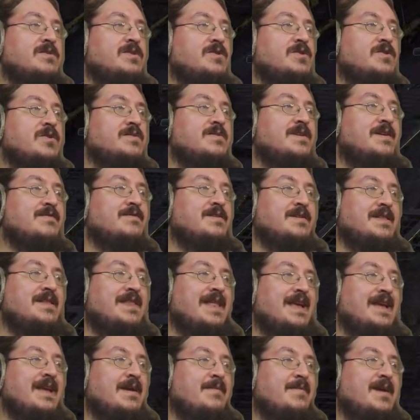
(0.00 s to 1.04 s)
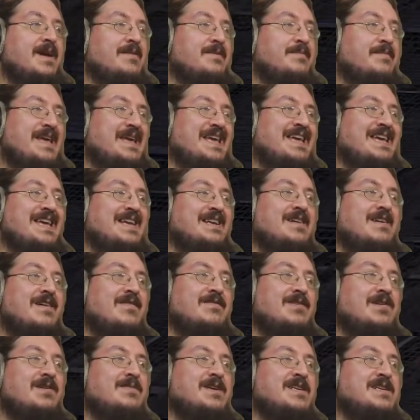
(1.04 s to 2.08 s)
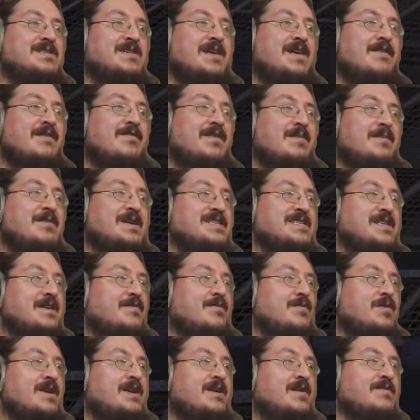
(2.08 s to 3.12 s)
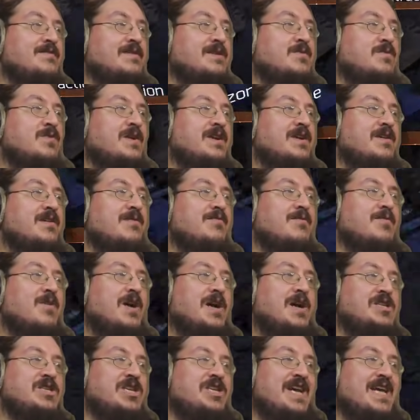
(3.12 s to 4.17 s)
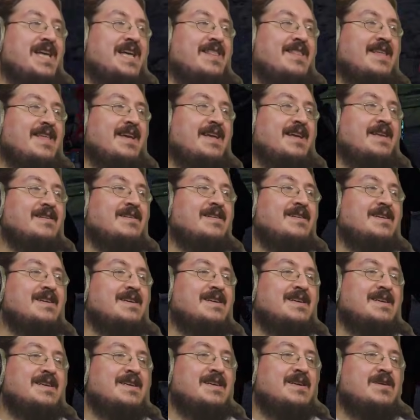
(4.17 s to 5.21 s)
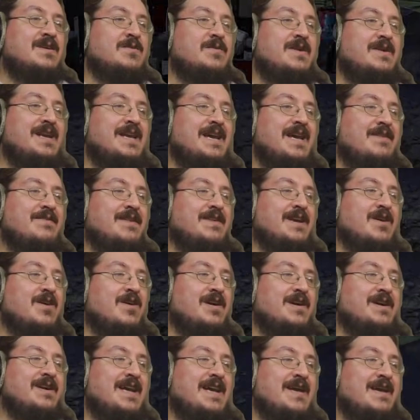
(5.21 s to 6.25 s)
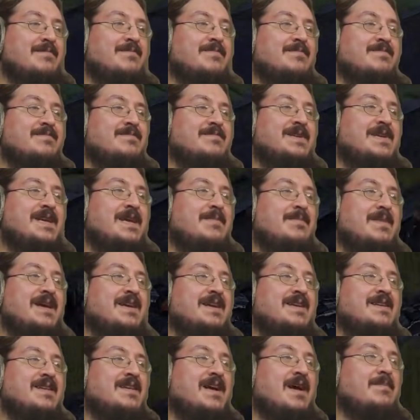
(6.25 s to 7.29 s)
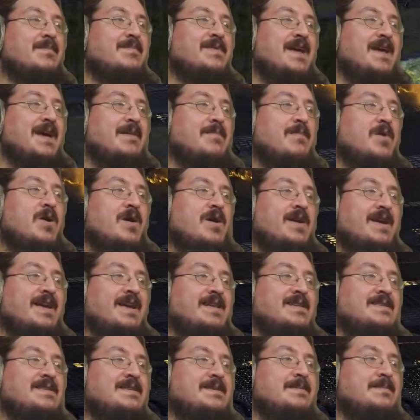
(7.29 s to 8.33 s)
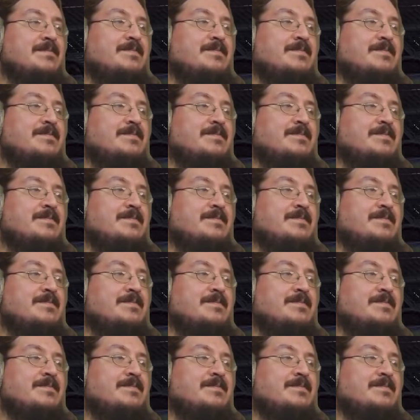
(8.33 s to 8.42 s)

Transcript: You don't have to think about being in cover, because I find myself quite often running Overwatch and then really having a hard time keeping the uptime on it.